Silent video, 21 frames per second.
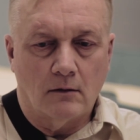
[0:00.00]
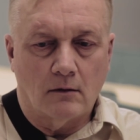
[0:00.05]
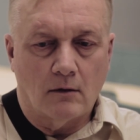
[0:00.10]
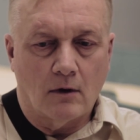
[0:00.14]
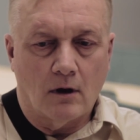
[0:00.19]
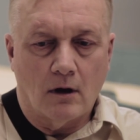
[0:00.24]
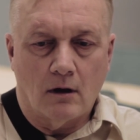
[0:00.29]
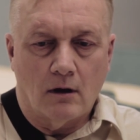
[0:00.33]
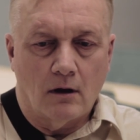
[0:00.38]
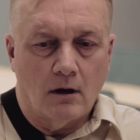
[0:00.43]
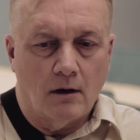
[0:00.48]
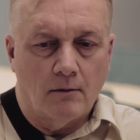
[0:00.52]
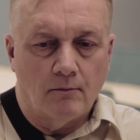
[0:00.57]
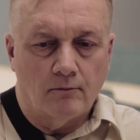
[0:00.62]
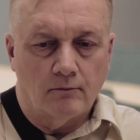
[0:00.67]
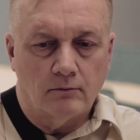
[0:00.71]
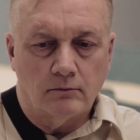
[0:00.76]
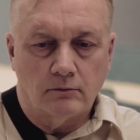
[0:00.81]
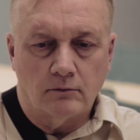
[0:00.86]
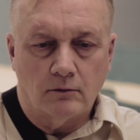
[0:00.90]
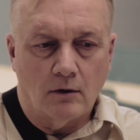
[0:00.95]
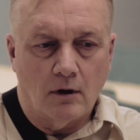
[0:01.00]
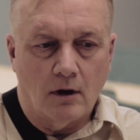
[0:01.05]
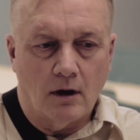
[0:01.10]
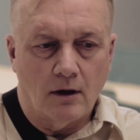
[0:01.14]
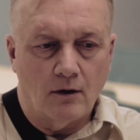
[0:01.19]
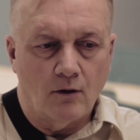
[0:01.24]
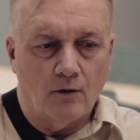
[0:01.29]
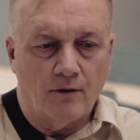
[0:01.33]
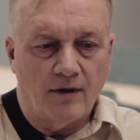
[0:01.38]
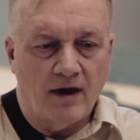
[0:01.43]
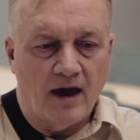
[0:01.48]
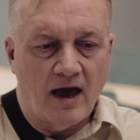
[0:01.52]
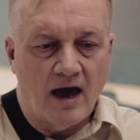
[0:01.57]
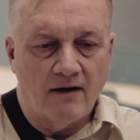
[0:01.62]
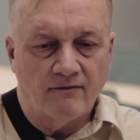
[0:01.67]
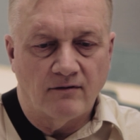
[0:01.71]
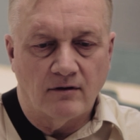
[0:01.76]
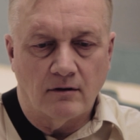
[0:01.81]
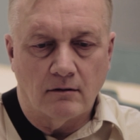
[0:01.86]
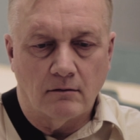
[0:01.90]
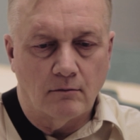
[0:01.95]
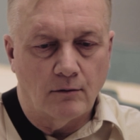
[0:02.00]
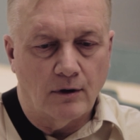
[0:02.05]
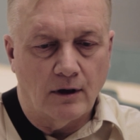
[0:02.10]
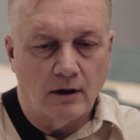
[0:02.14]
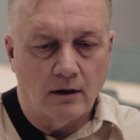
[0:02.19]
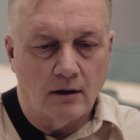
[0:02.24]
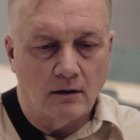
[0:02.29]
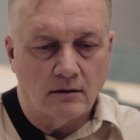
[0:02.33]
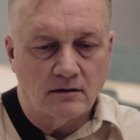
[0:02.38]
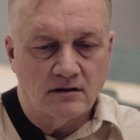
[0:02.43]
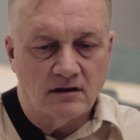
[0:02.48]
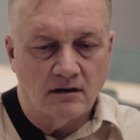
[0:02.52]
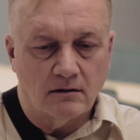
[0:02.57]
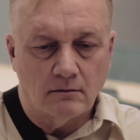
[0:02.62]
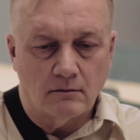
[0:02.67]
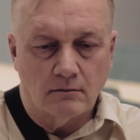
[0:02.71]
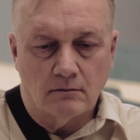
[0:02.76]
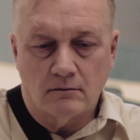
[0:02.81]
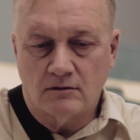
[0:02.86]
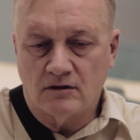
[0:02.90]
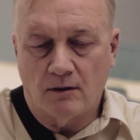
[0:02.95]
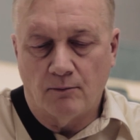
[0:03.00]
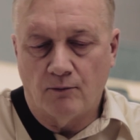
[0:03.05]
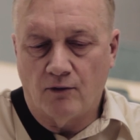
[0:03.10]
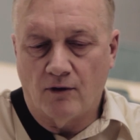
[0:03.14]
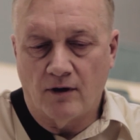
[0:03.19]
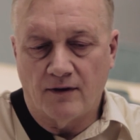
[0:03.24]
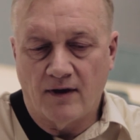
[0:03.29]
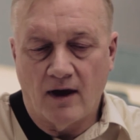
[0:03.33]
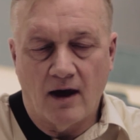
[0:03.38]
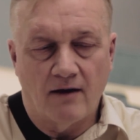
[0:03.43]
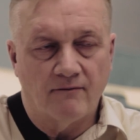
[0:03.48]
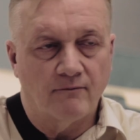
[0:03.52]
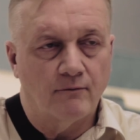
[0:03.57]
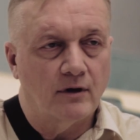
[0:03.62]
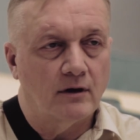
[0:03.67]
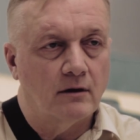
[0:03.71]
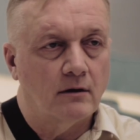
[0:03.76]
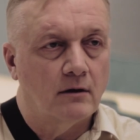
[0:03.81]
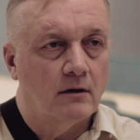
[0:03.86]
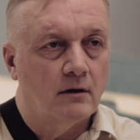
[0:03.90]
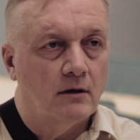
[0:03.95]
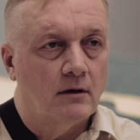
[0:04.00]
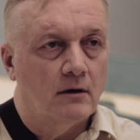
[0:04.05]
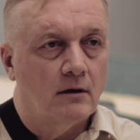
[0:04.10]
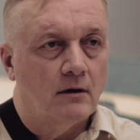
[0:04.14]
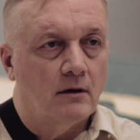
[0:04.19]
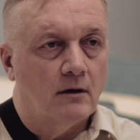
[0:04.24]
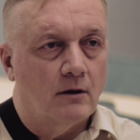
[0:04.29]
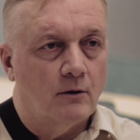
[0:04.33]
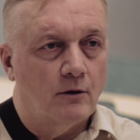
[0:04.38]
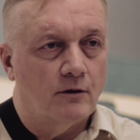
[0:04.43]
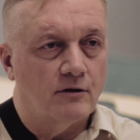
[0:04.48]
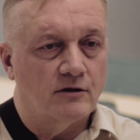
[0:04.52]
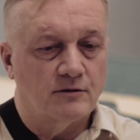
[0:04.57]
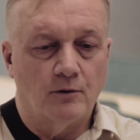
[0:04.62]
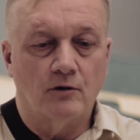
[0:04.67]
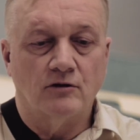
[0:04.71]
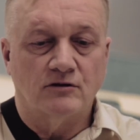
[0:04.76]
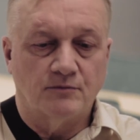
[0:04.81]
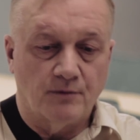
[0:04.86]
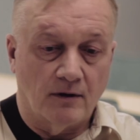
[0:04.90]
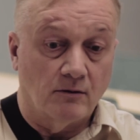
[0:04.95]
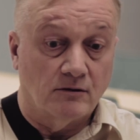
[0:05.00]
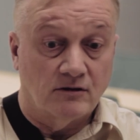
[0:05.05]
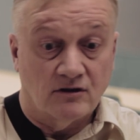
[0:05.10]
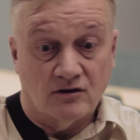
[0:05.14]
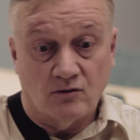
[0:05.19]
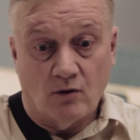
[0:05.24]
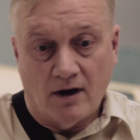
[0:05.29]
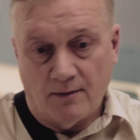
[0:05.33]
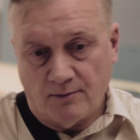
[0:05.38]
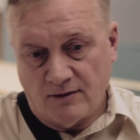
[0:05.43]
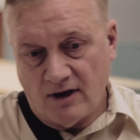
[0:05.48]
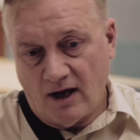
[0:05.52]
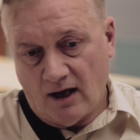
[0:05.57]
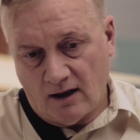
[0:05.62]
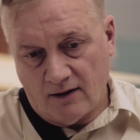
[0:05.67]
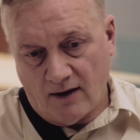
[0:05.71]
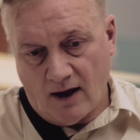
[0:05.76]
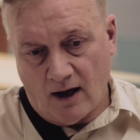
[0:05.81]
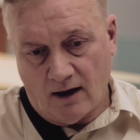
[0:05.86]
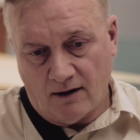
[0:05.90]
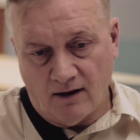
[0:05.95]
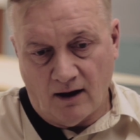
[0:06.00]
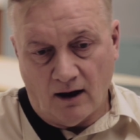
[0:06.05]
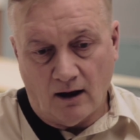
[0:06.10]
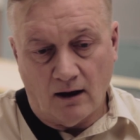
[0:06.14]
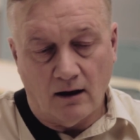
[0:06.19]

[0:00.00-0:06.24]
Well, I know they haven't been at some point. They haven't been where they're supposed to be, which is why I'm taking that thing.